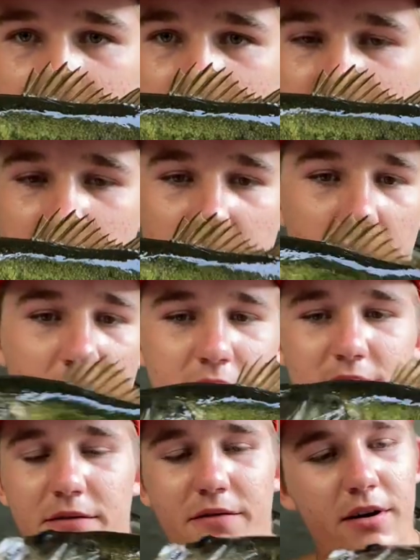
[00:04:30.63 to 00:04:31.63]
You know,
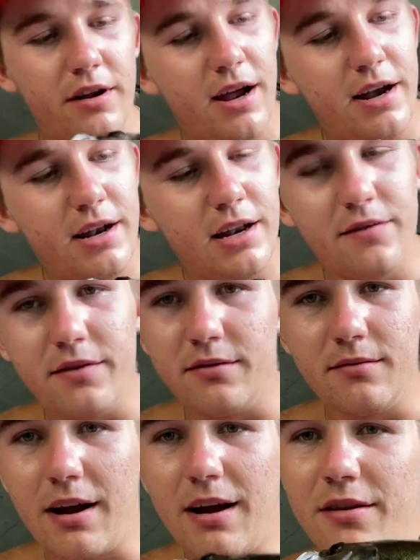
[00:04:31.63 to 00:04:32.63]
honestly funny, I didn't
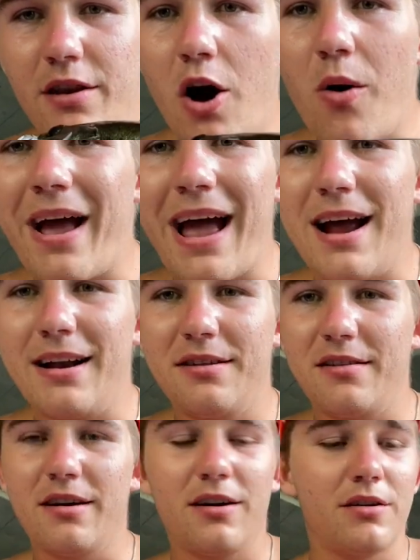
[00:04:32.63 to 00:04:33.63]
even know I had
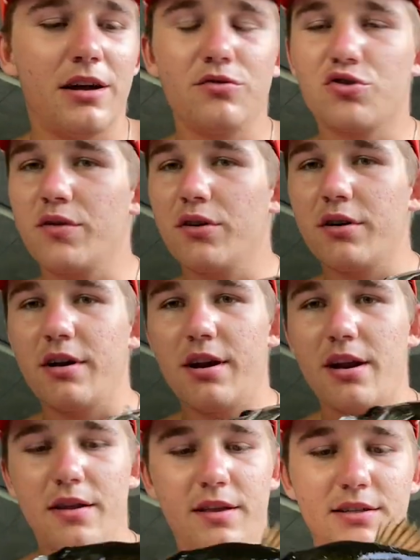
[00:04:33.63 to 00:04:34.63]
anything on. I was reeling it
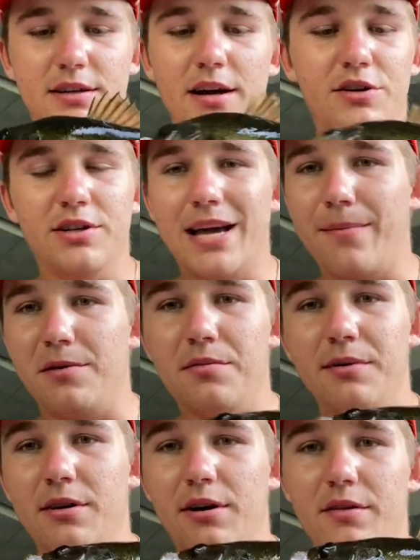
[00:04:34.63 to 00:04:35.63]
in, and this guy just happened to
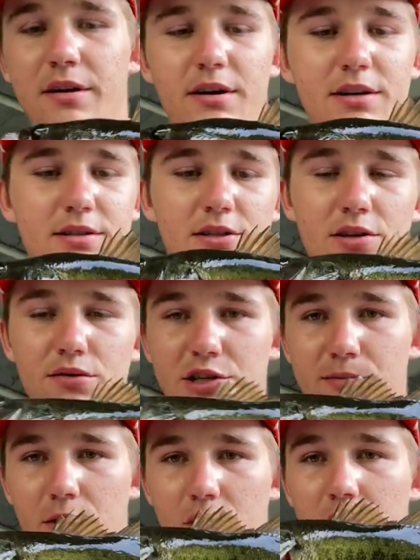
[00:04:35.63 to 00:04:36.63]
be on there because he's so
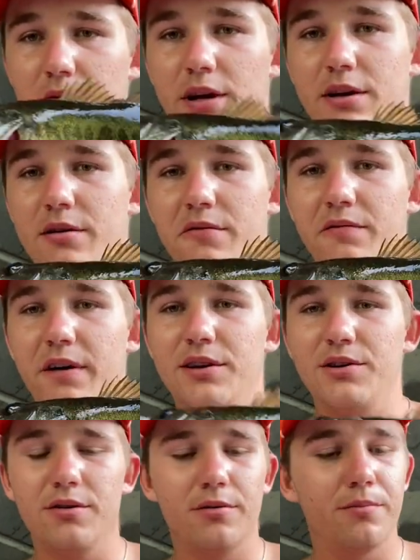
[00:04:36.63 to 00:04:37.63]
small. He had no fight
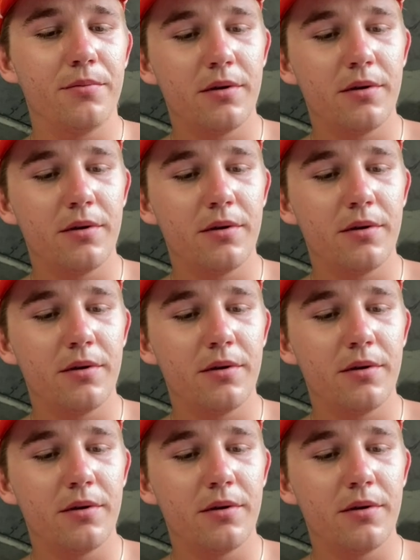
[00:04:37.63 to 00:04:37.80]
to him.